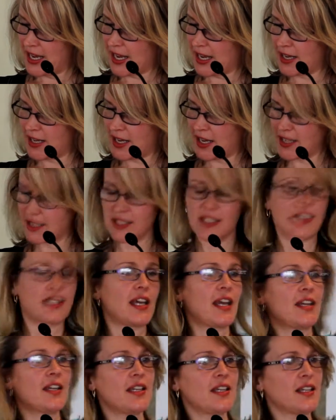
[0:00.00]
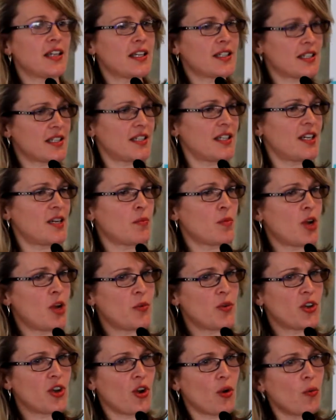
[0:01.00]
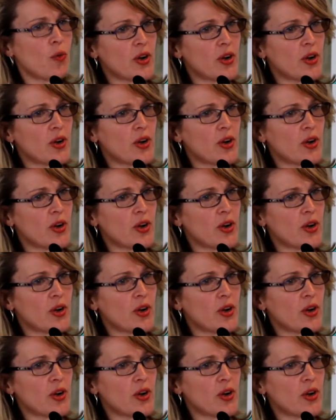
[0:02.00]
and understanding, as I said a moment ago,